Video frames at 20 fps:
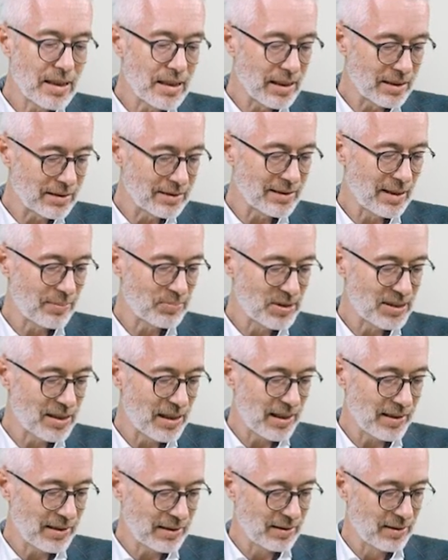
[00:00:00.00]
inner
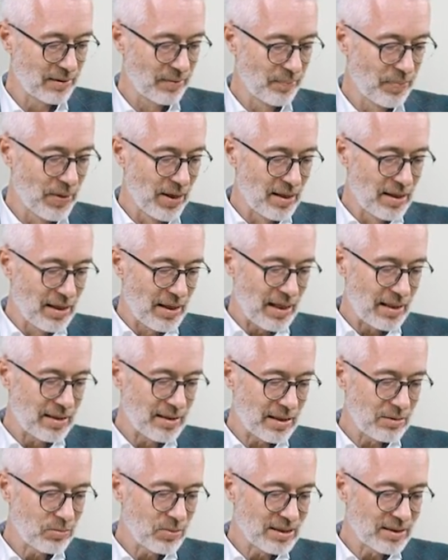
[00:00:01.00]
subselect,
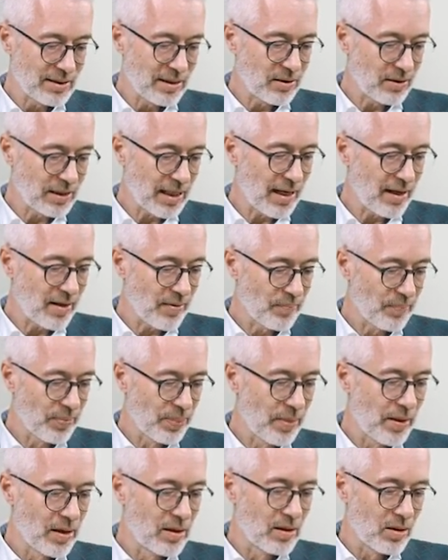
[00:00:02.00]
and then we say, okay,
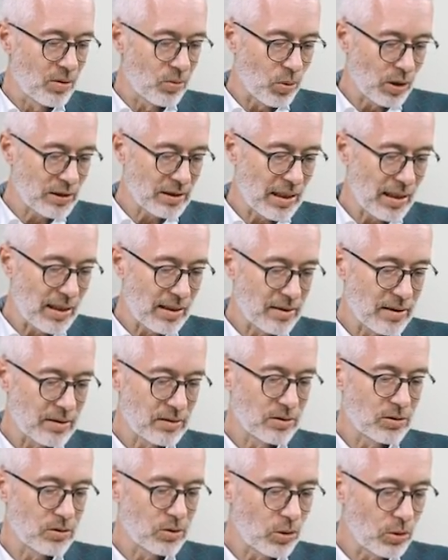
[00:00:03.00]
what are the
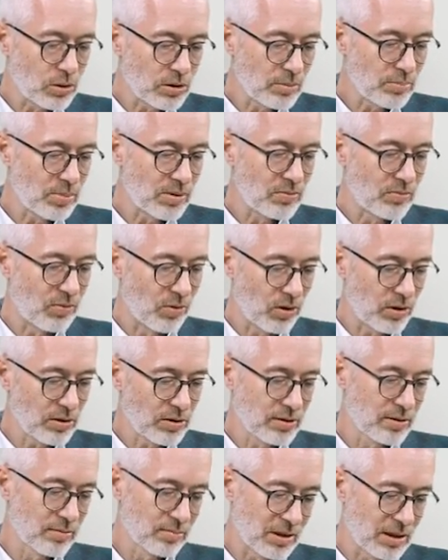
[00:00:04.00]
notable
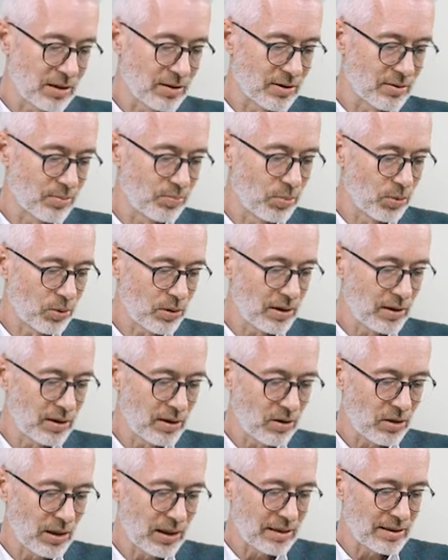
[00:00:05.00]
works, that is book
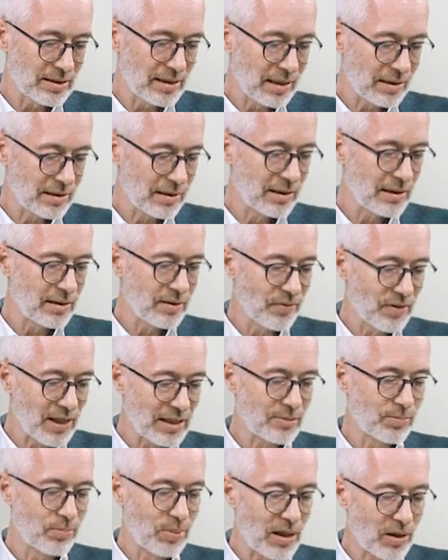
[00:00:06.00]
here exactly,
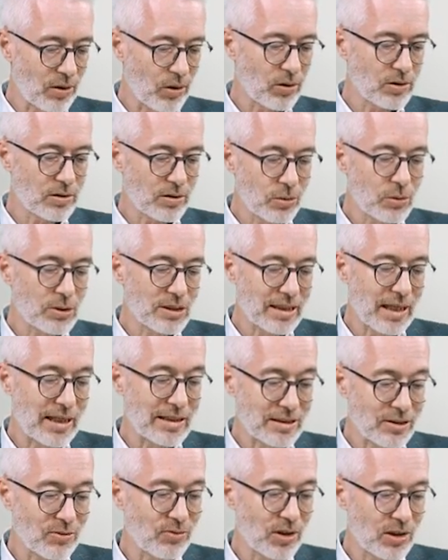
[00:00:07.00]
that belong to
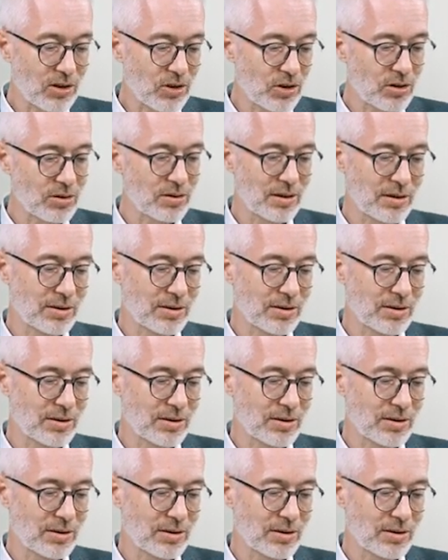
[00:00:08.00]
science fiction?